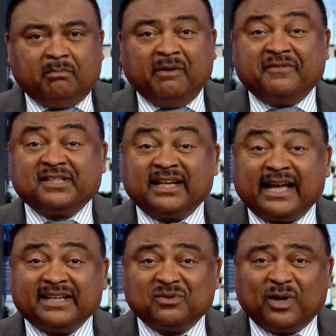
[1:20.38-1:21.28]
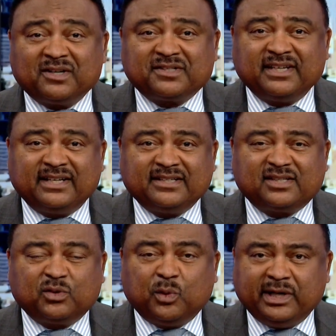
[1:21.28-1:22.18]
Memphis Light Gas and Water
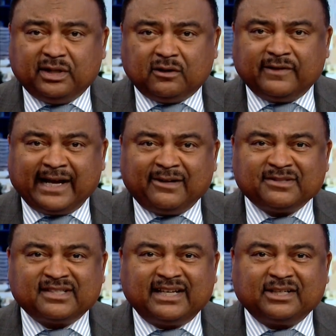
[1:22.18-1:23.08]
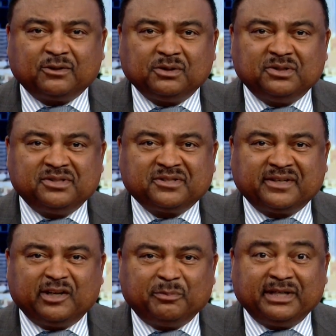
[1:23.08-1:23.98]
says 12 outside crews
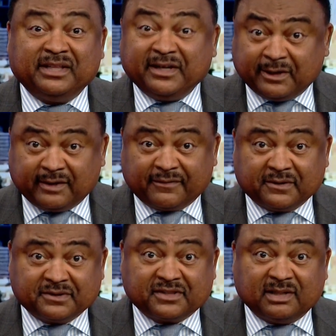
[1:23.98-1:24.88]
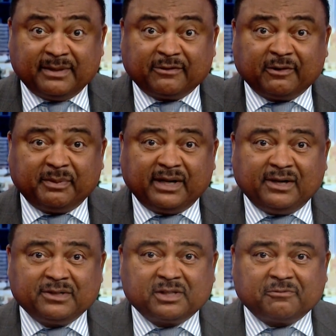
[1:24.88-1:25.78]
are helping in their efforts to make
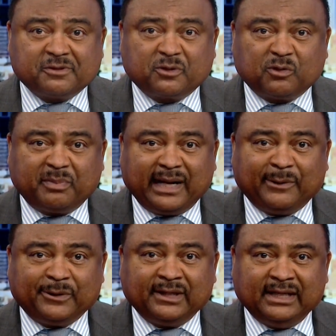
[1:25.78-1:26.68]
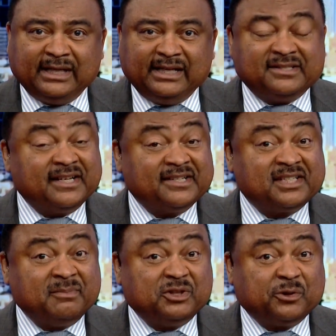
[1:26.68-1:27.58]
repairs and restore power. It
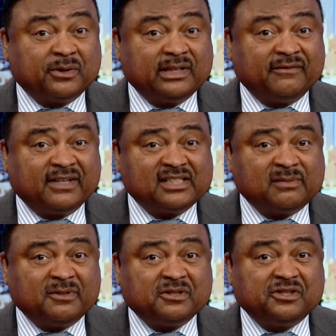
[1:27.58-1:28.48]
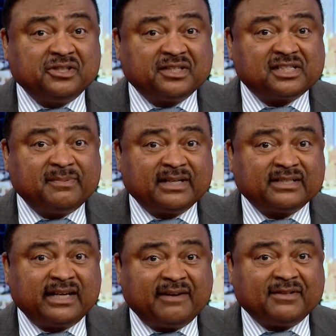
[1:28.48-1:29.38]
says the majority of customers should
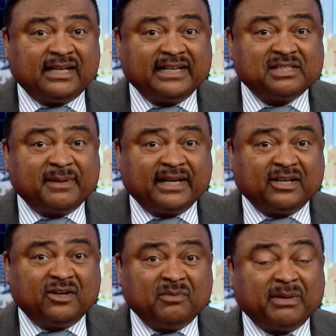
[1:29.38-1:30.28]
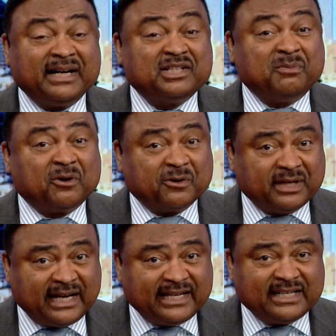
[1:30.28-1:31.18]
expect to have the lights back on by tomorrow
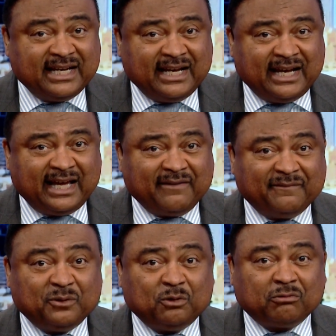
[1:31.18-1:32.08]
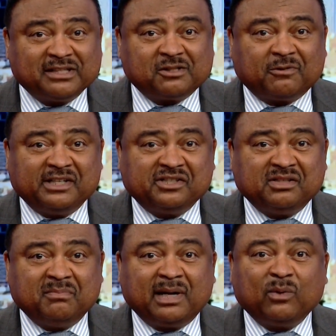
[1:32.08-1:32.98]
night and full
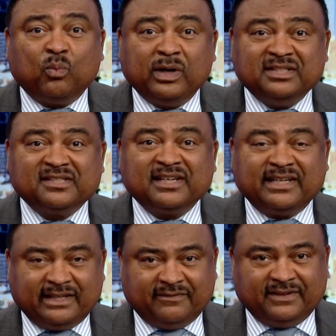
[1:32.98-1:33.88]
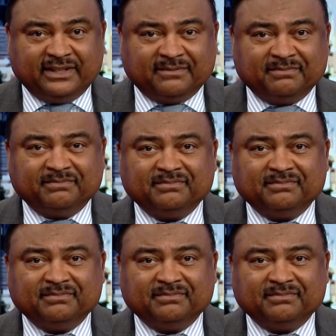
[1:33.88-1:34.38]
restoration by Wednesday evening.